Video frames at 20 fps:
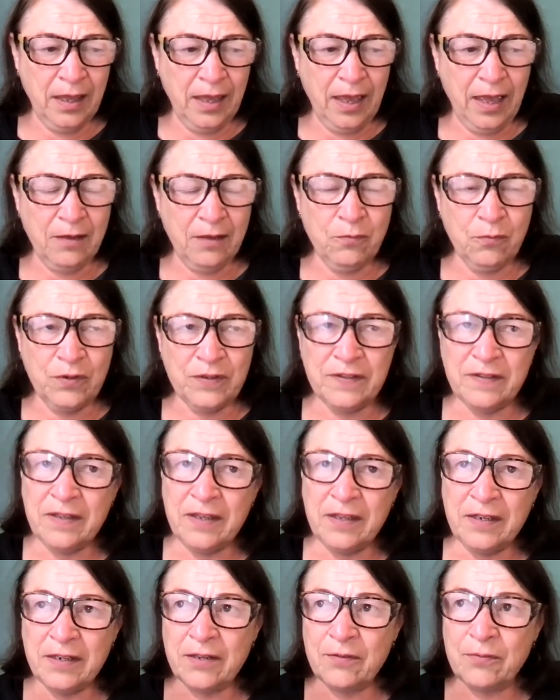And once
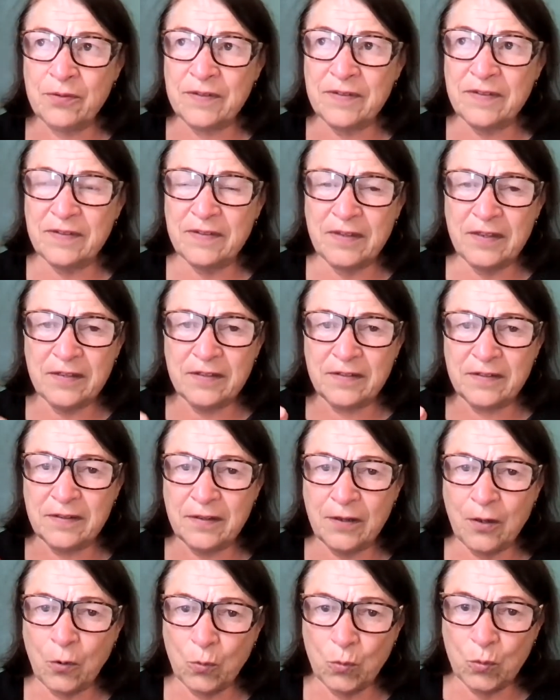again, it was this
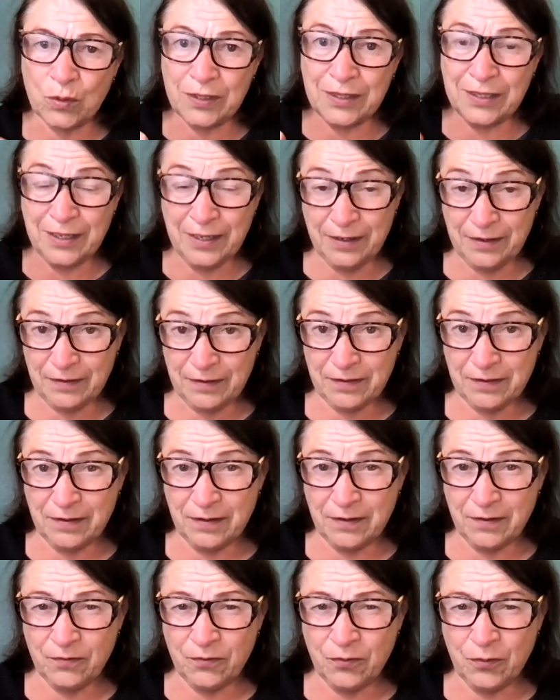release
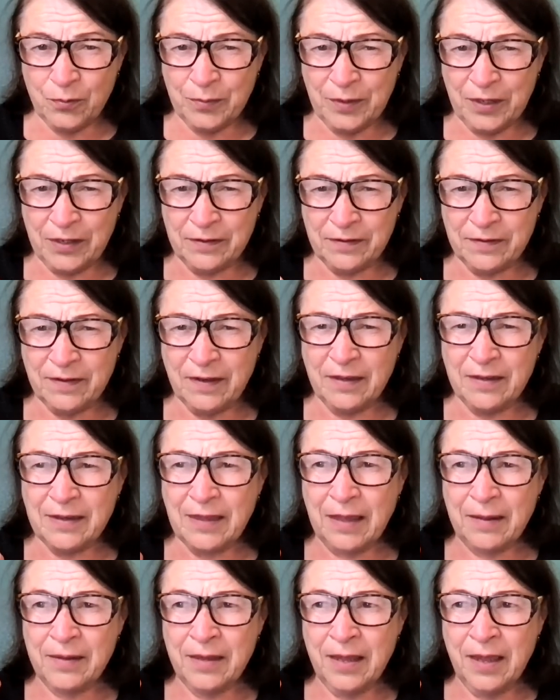for me. It's like
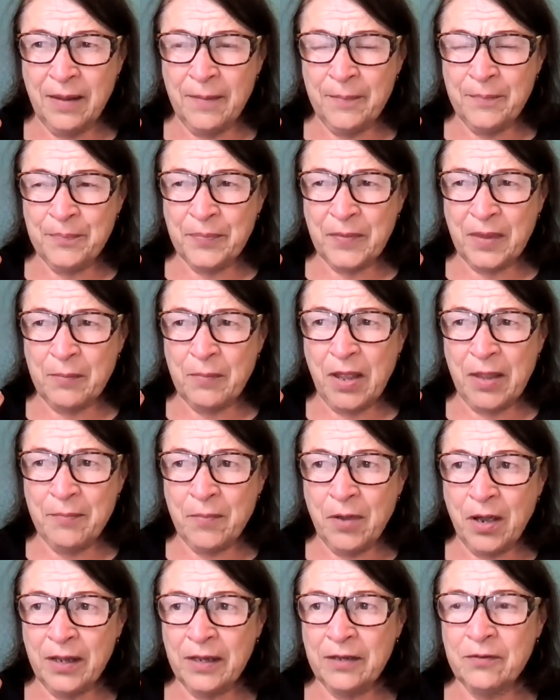that my
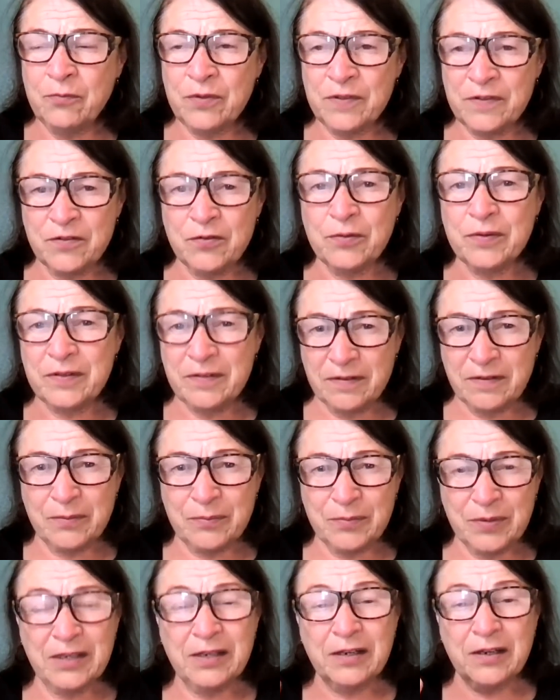mind was doing
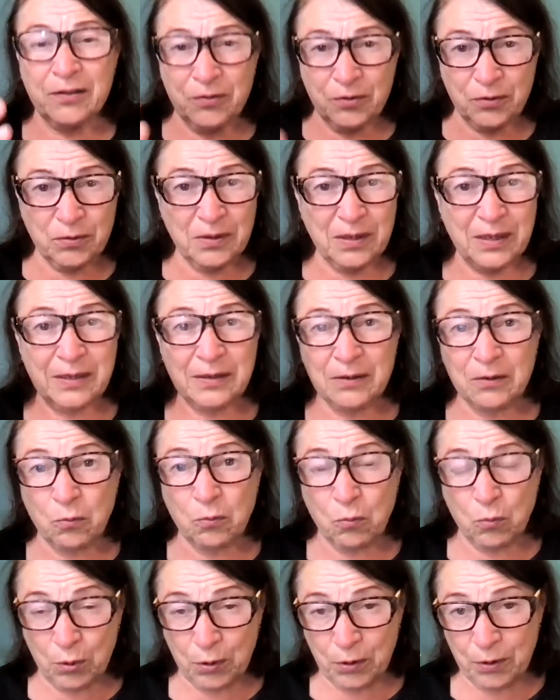something other than
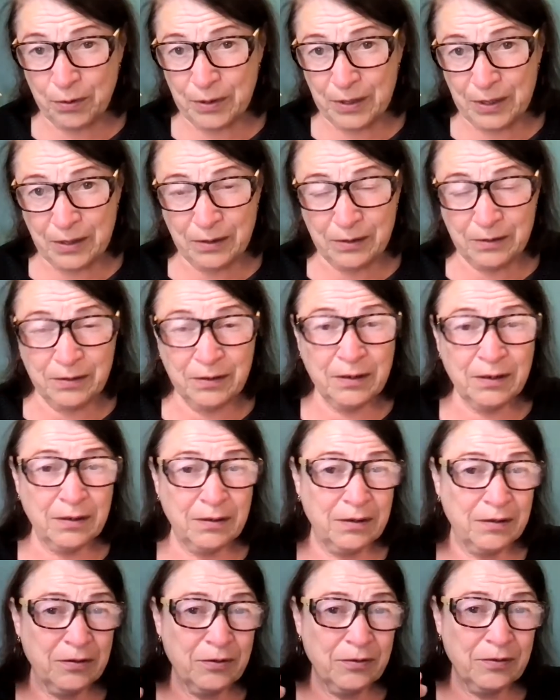worrying,
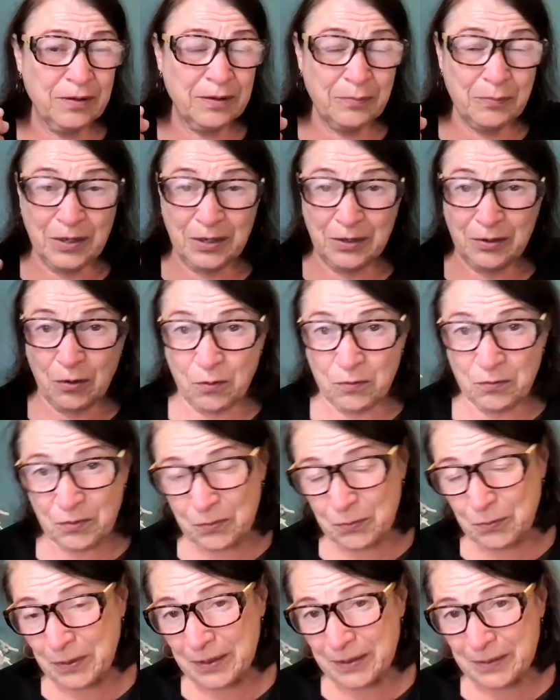other than being
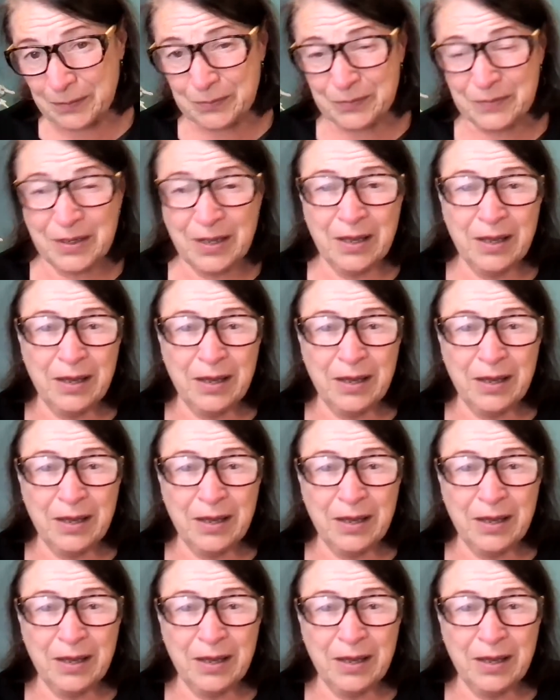overwhelmed